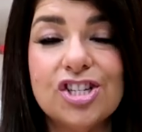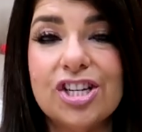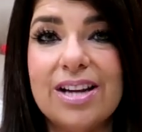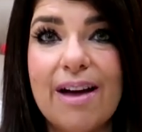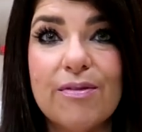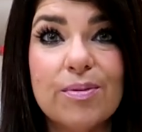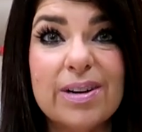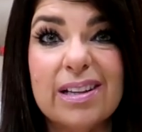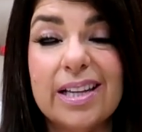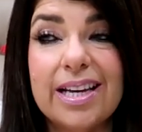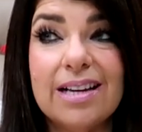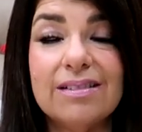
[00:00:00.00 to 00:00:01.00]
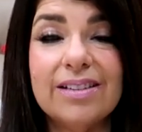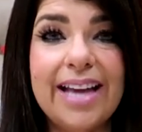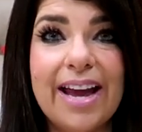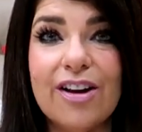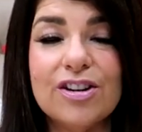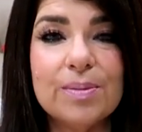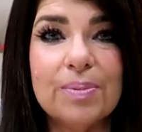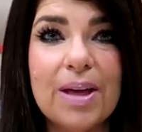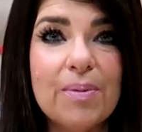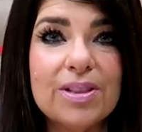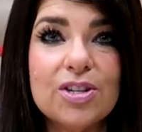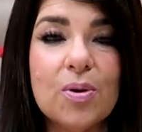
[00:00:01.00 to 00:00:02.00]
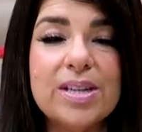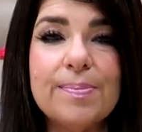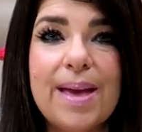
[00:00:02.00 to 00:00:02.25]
She never really cared to play with toys.